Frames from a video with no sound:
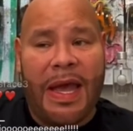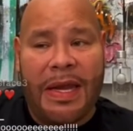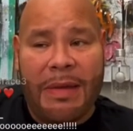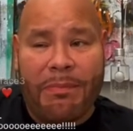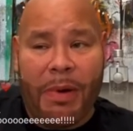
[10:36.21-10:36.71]

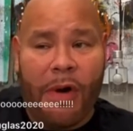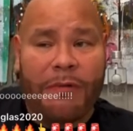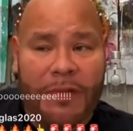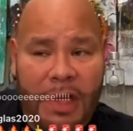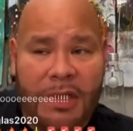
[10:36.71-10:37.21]
And they
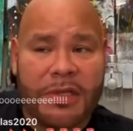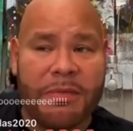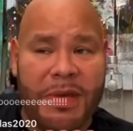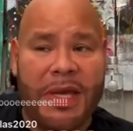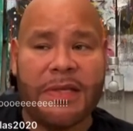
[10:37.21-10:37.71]
both look
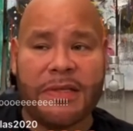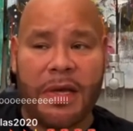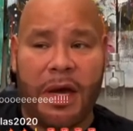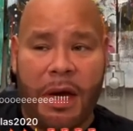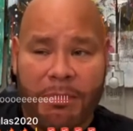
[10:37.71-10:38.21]
to me as